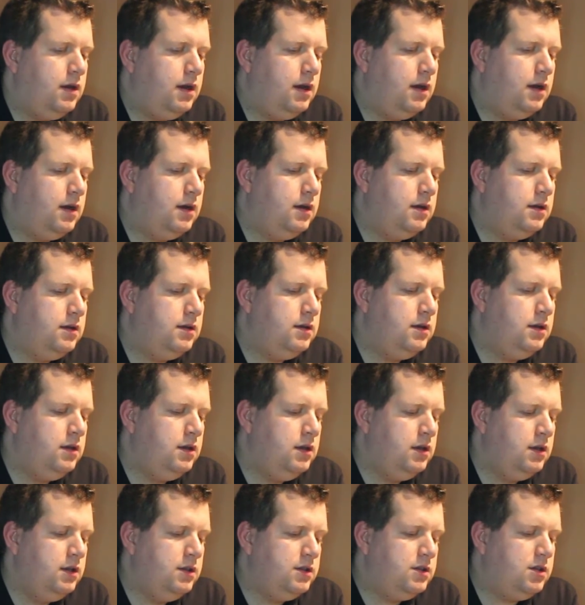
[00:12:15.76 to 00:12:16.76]
Yeah.
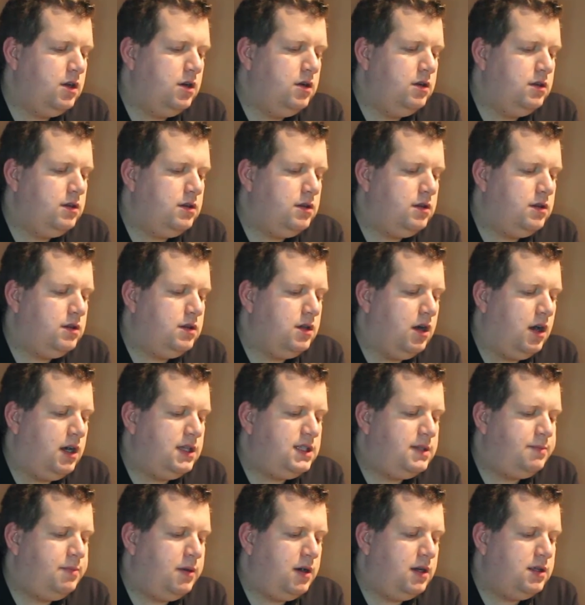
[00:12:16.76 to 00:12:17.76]
So the
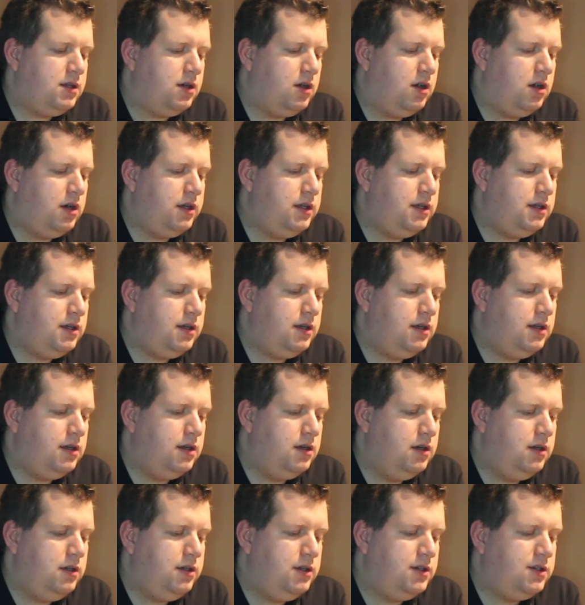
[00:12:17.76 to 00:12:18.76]
hotspot on
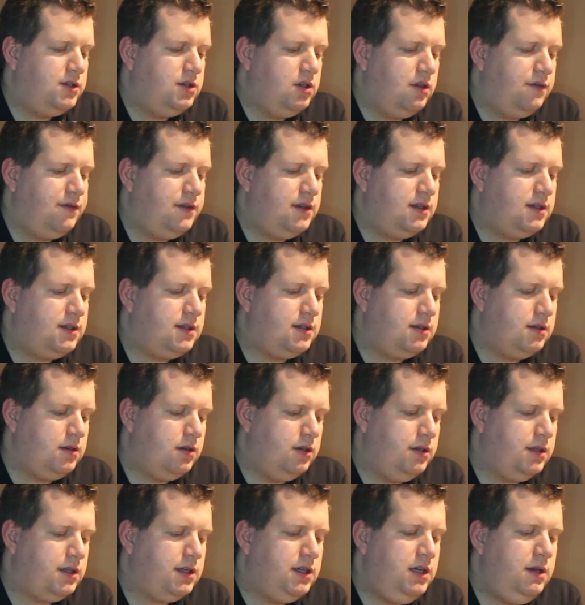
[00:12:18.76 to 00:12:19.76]
the surface
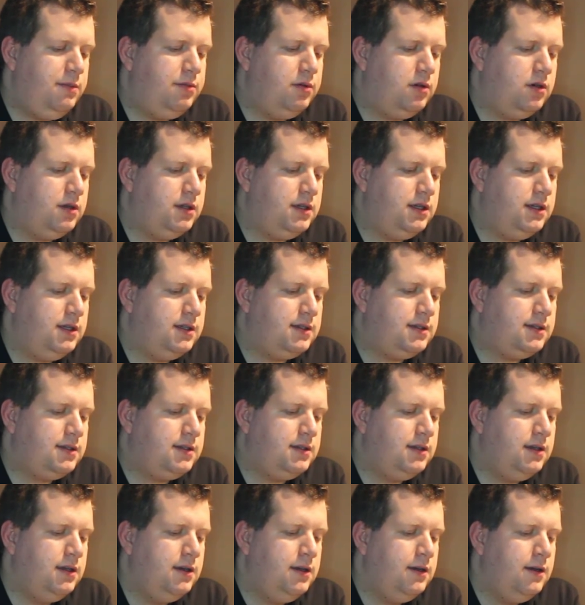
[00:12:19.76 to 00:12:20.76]
on the keyboard is